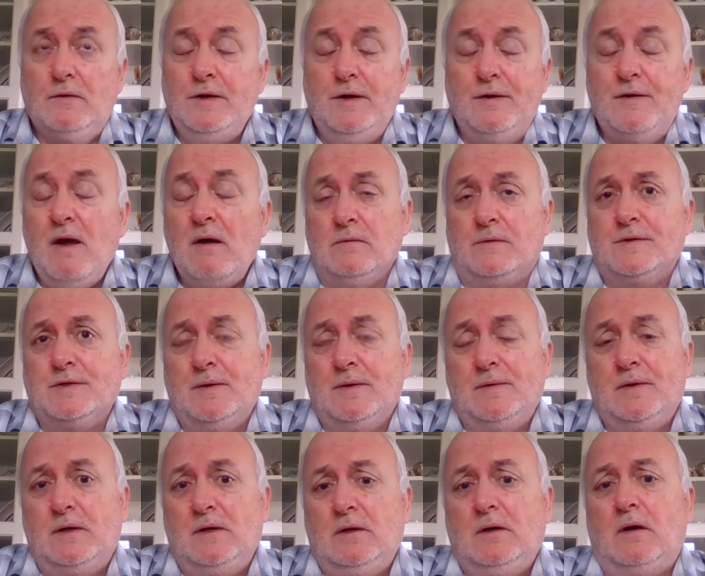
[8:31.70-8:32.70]
You don't
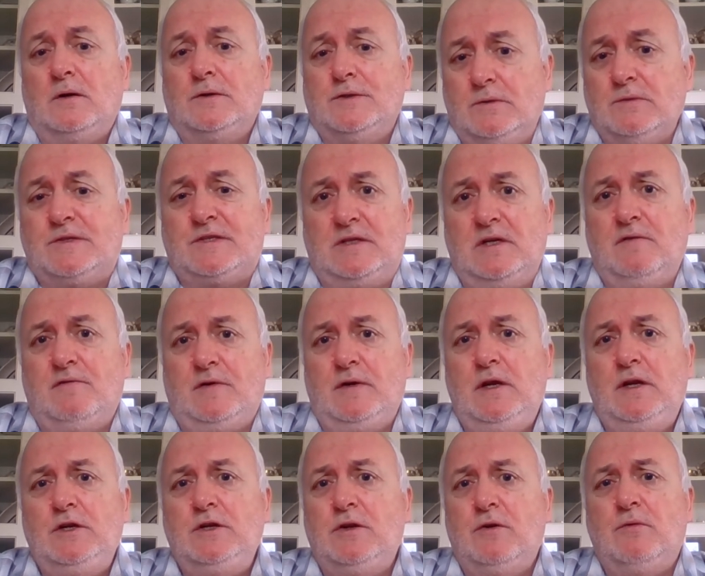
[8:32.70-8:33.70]
on your
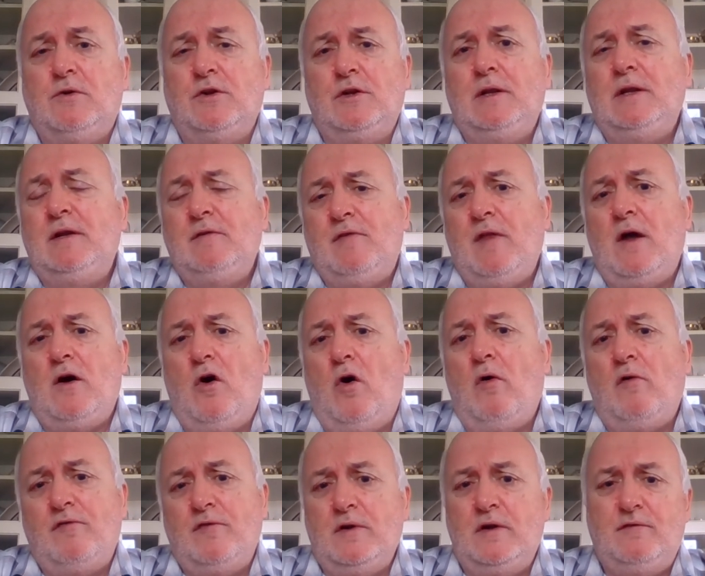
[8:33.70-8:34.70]
CV, you can leave that
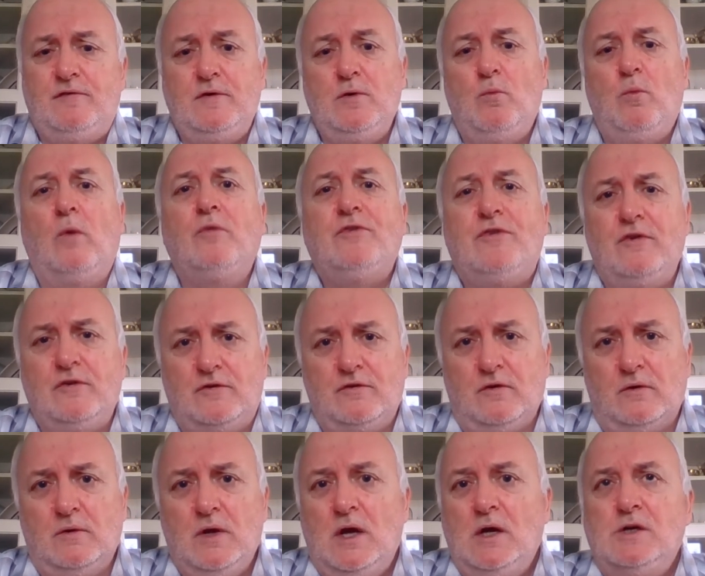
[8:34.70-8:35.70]
off if you wanted
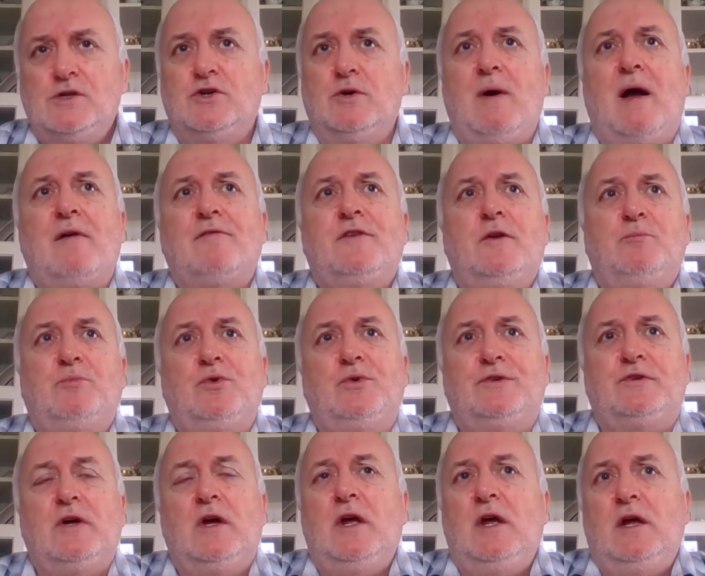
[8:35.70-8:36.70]
to. Do you have to
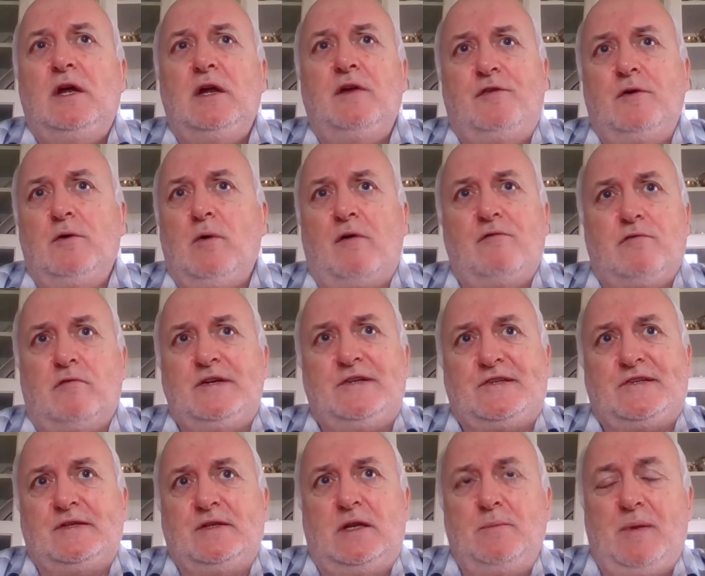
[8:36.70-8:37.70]
put, if you have
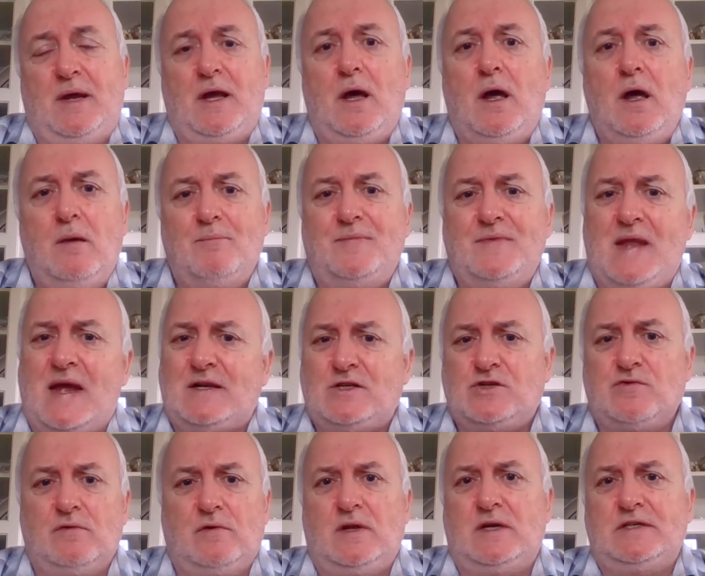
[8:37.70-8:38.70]
recently become
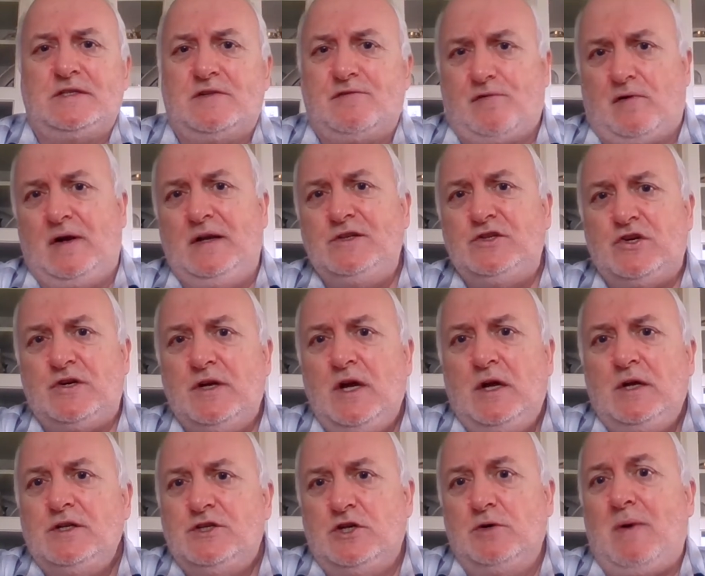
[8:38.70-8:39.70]
naturalized French,
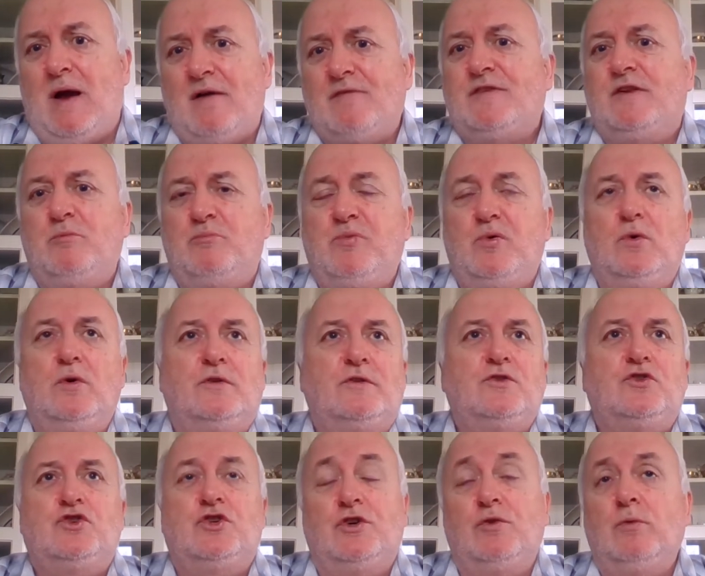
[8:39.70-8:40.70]
do you have to
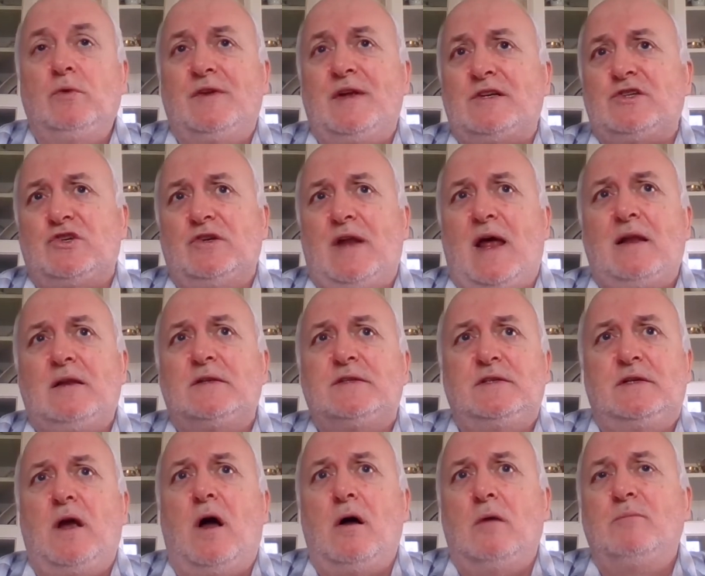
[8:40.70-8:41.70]
put dual
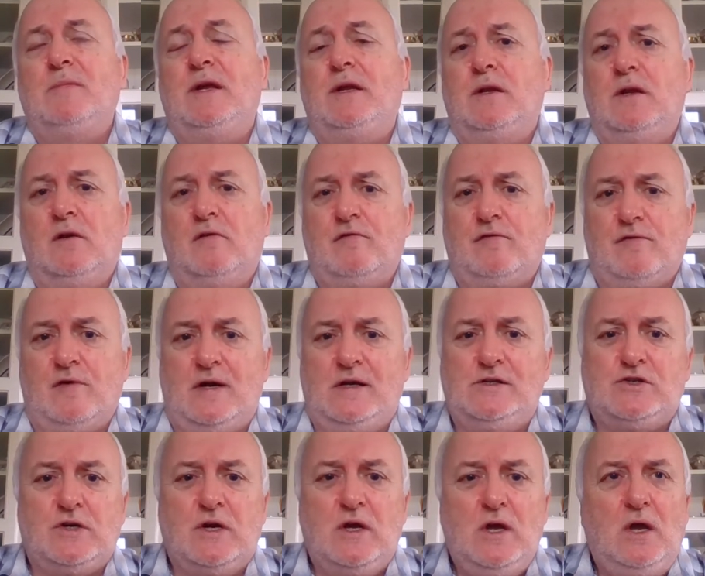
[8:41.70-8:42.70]
nationality Armenian
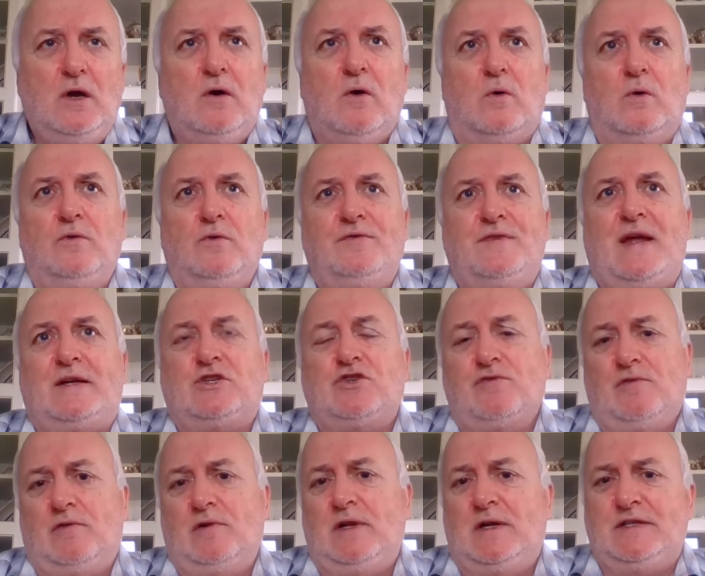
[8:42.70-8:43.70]
French or
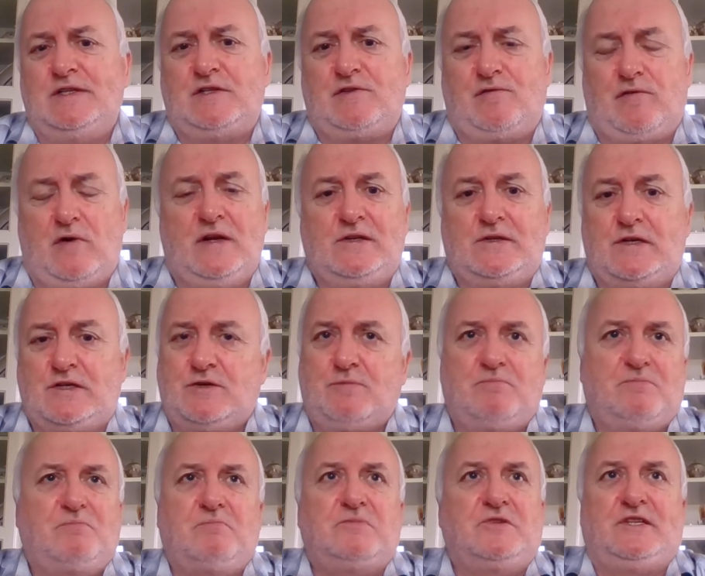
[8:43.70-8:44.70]
naturalized French
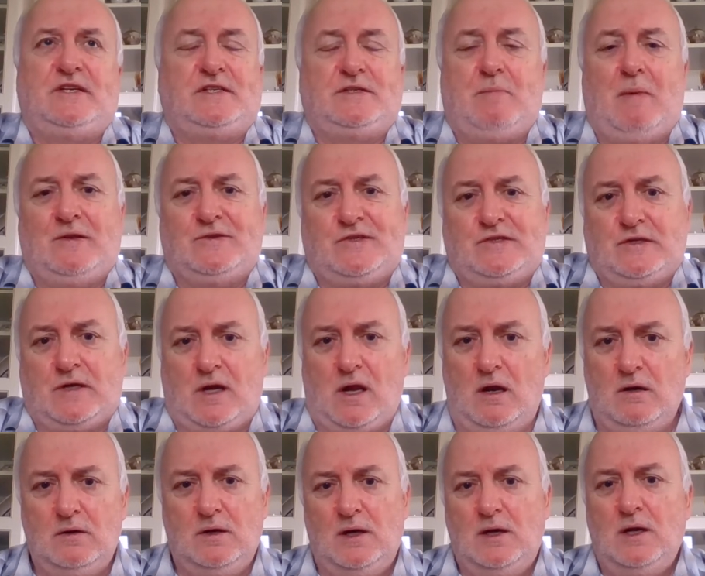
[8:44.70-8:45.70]
six months
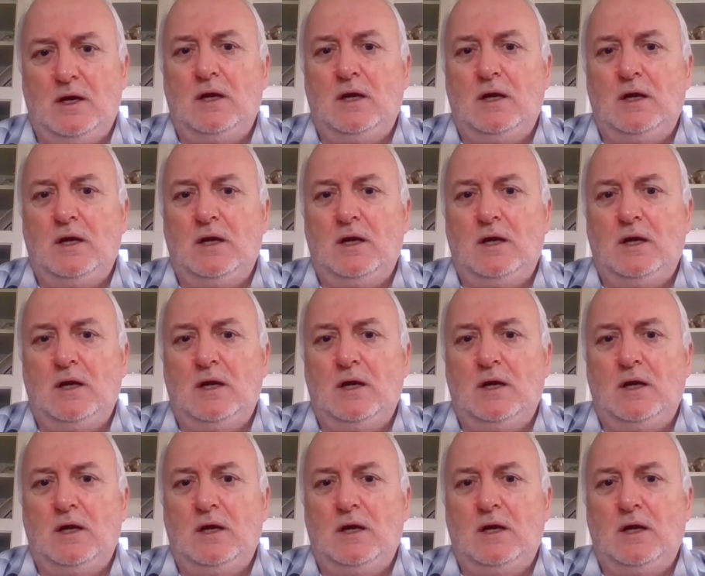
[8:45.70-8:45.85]
ago?